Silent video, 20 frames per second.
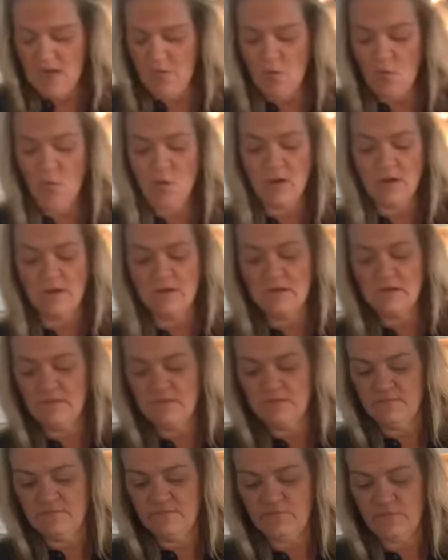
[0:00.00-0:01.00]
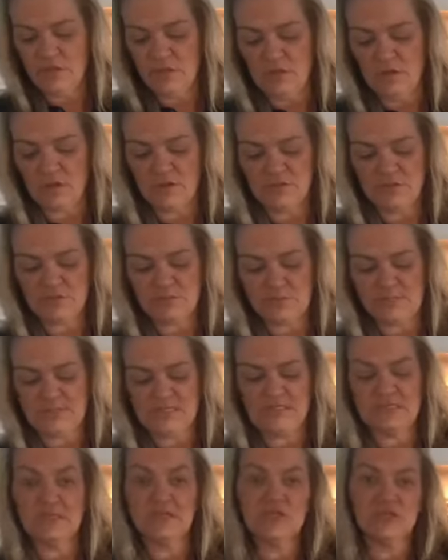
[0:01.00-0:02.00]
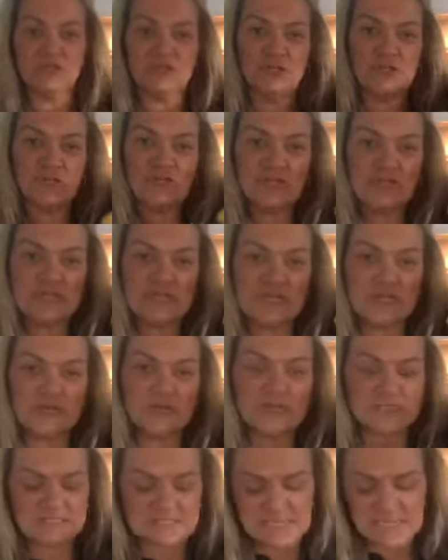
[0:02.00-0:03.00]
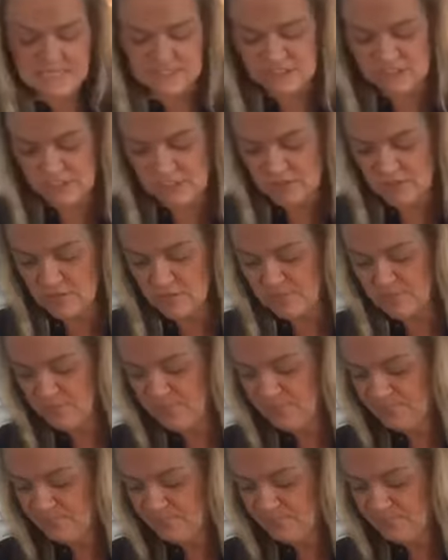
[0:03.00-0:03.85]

or 4 larger pieces. So you're gonna take your pistachios.